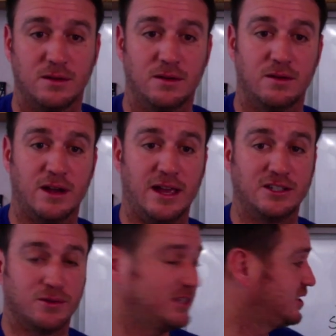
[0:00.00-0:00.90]
Okay?
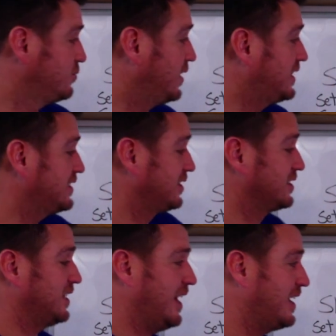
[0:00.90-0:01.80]
So this is what this
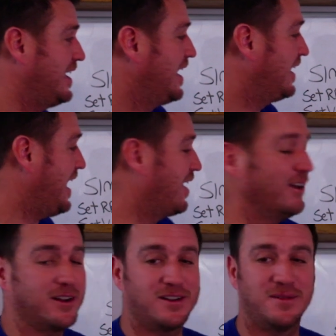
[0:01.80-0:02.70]
looks like. Now
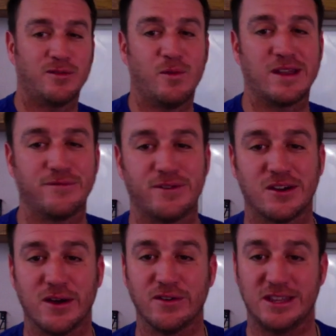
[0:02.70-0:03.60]
look, we can
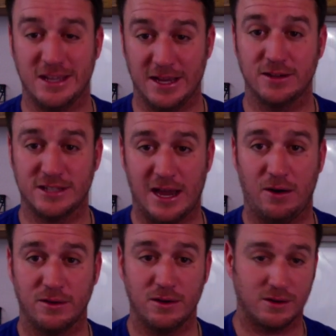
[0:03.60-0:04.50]
figure everything else
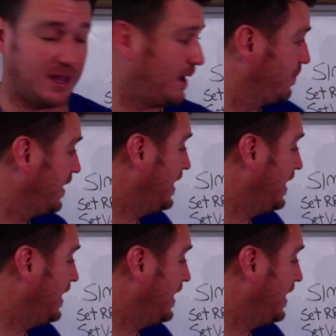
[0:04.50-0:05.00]
out. Okay?